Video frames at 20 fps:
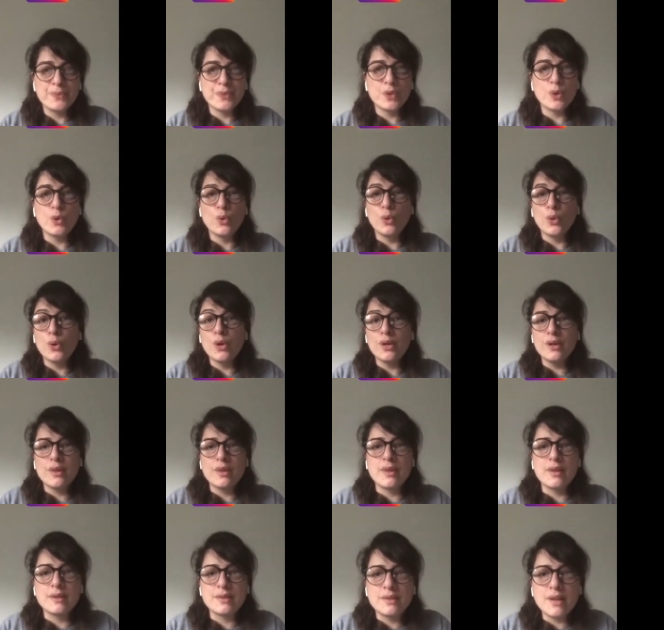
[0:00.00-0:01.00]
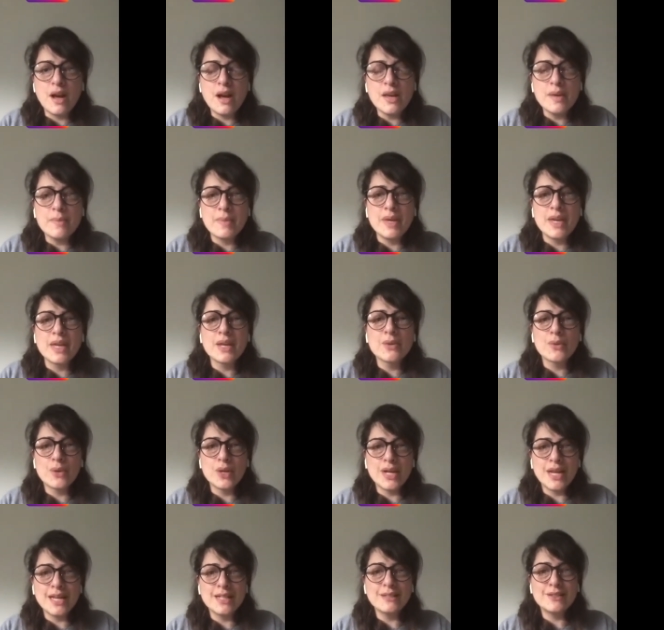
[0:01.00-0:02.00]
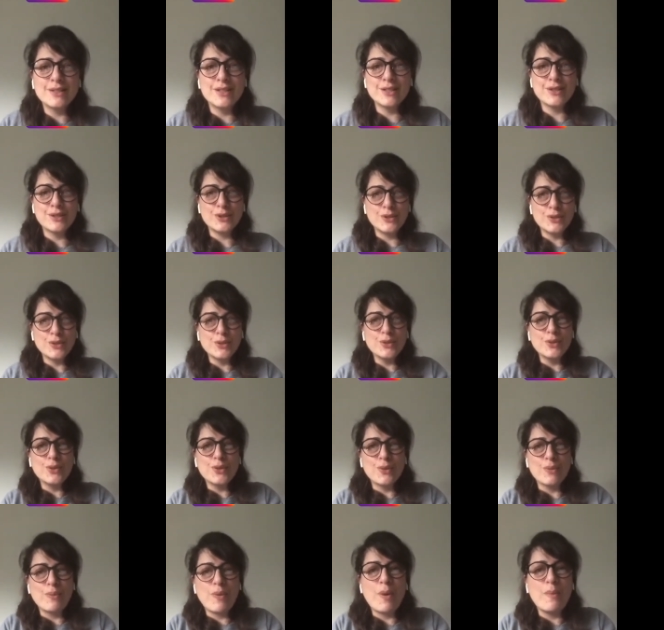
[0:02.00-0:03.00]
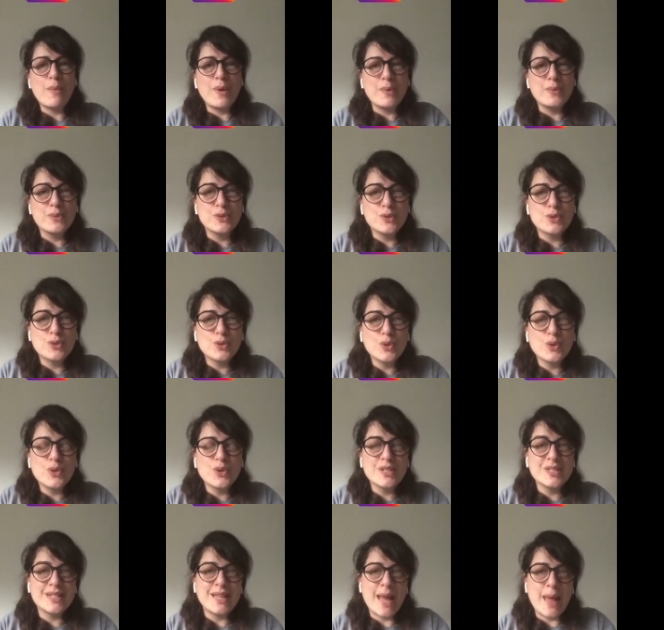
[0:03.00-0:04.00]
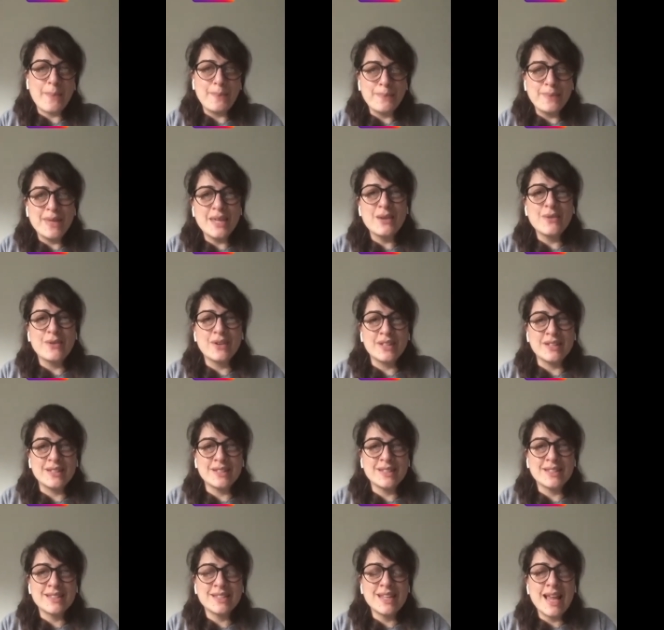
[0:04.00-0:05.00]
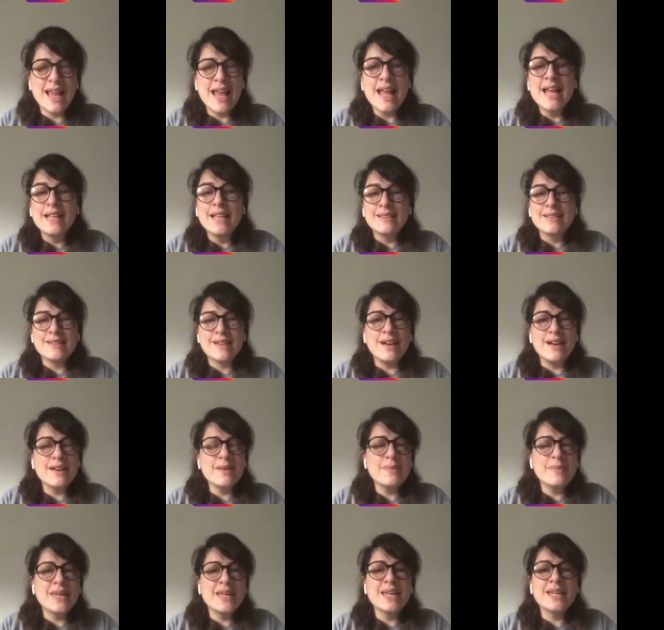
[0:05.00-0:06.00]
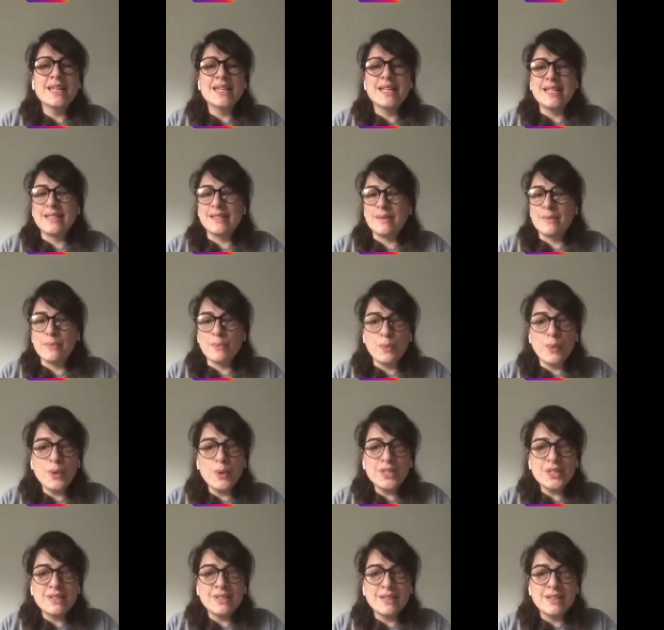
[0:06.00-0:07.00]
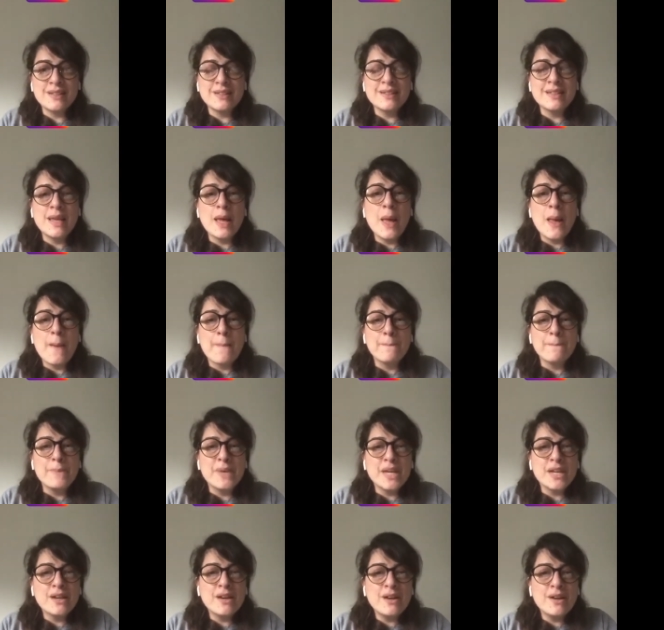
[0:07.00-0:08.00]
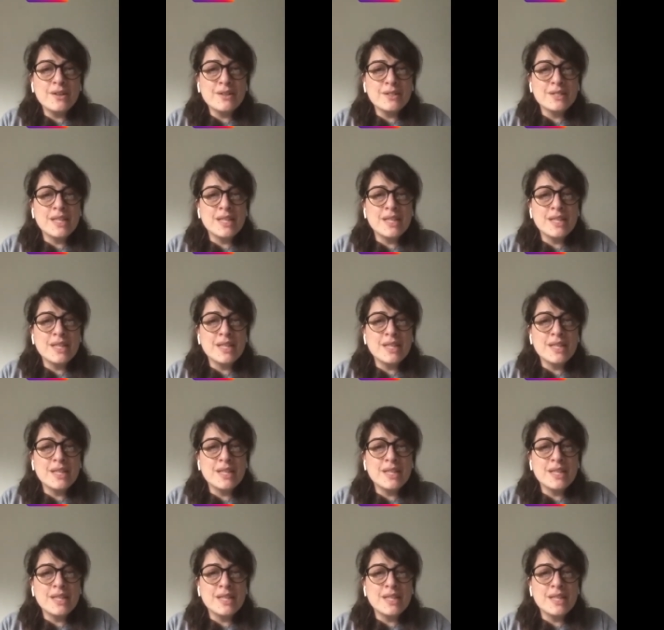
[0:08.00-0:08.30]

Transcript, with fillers: or the timing related to the pop up store's appearance. Timing is important because